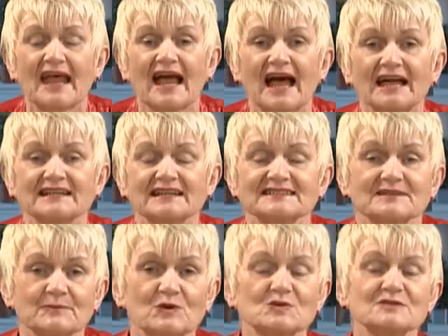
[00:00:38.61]
And I
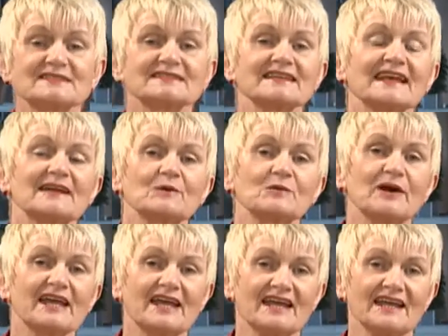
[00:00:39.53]
suppose, in a
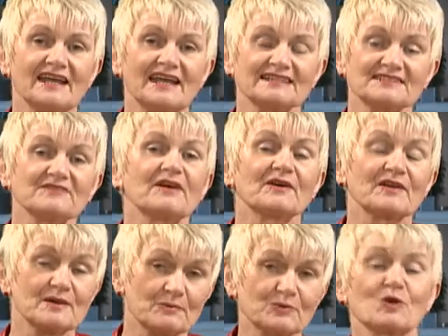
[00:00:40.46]
way, it's a very
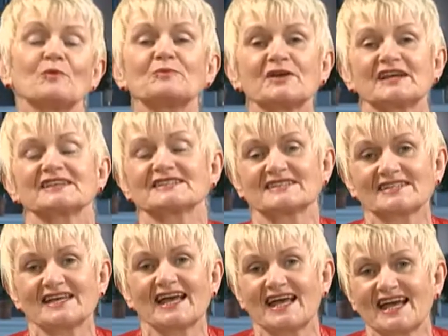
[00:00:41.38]
appropriate
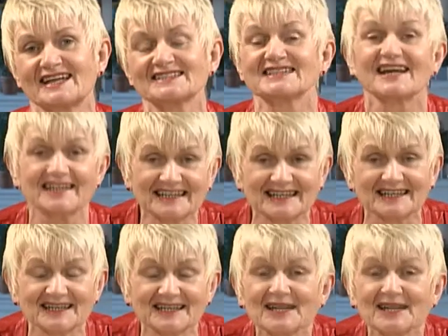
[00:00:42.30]
title,